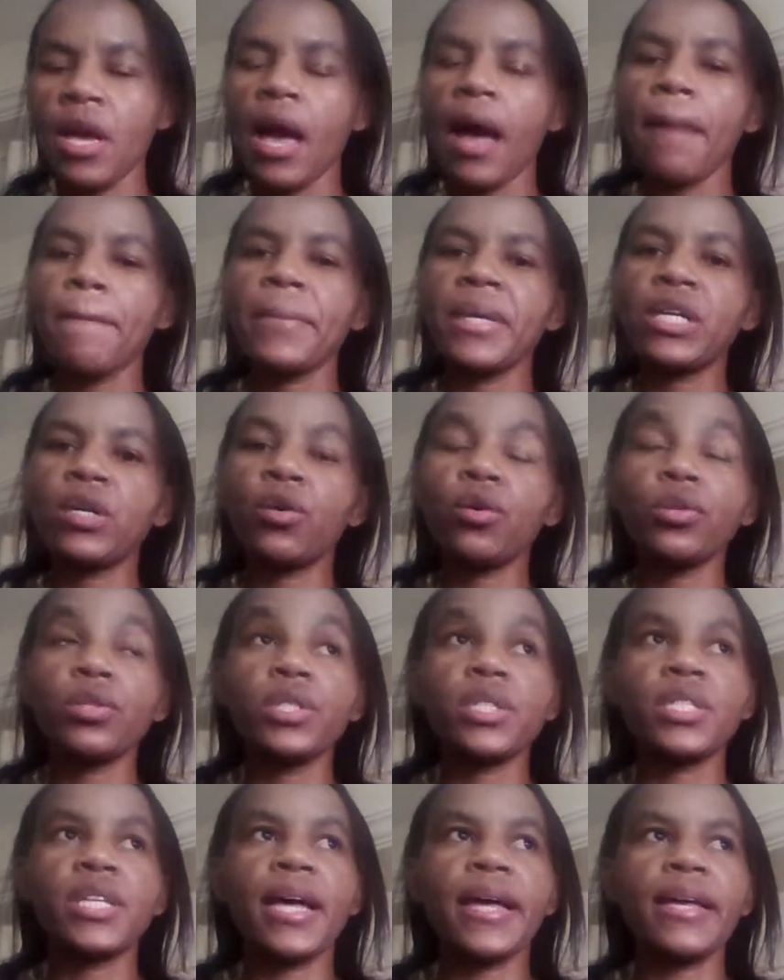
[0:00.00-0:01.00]
And
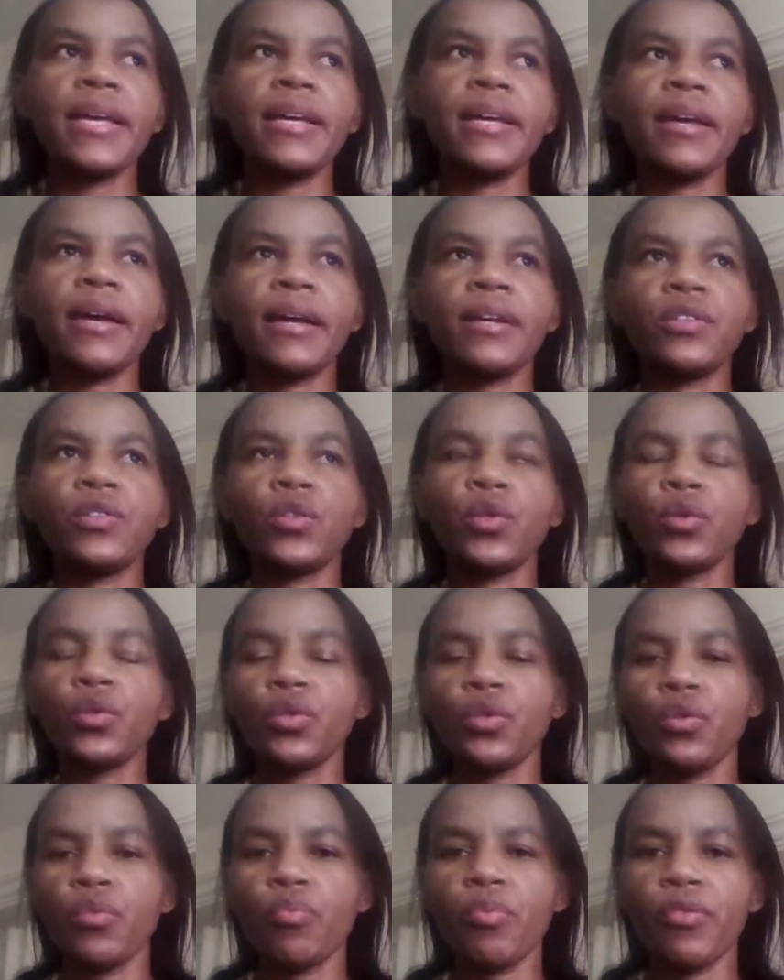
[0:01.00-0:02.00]
because I
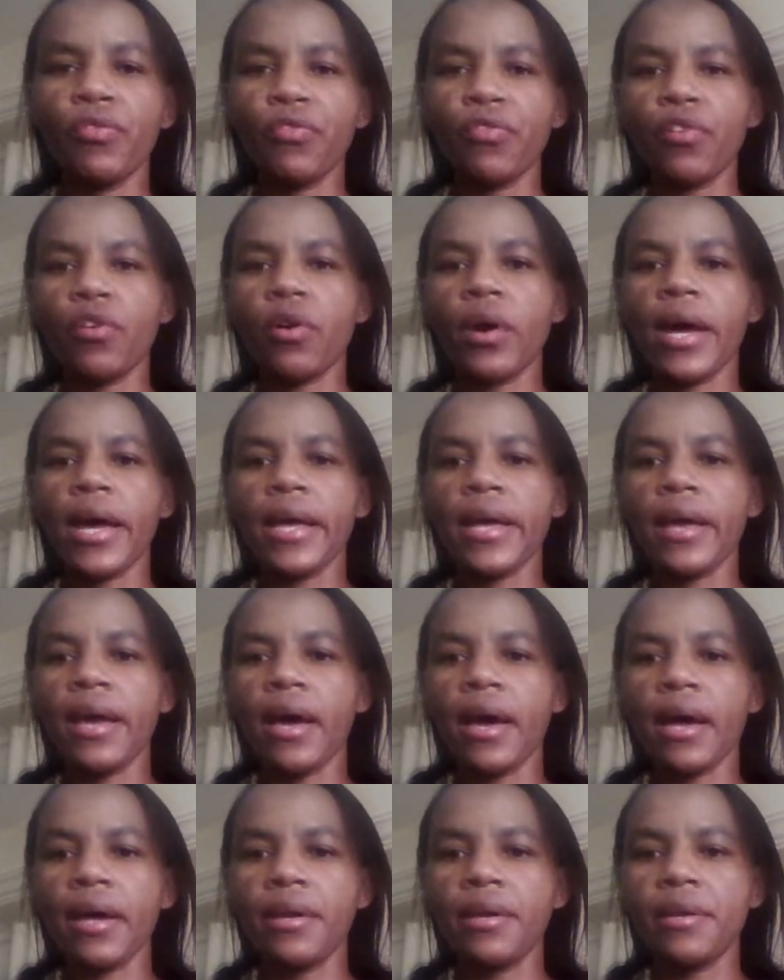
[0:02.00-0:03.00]
told you before, I
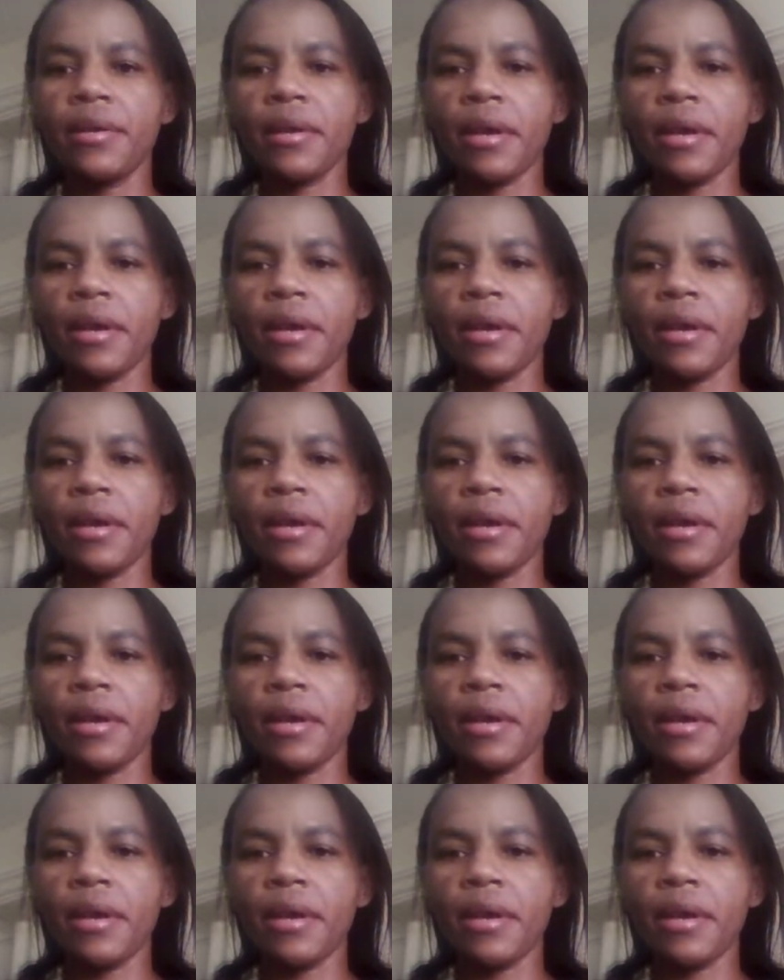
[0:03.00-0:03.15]
had